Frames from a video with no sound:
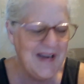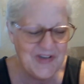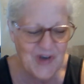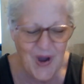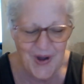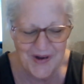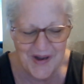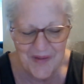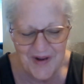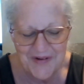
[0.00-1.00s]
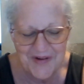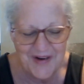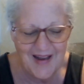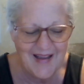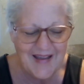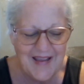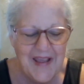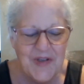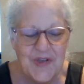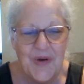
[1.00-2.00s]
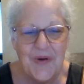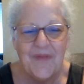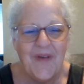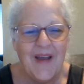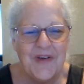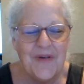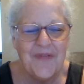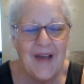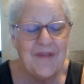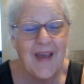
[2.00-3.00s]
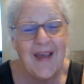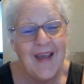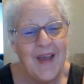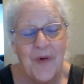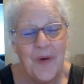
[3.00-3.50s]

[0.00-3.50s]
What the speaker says: jog. I'm not going to lie. So if I do a 5K,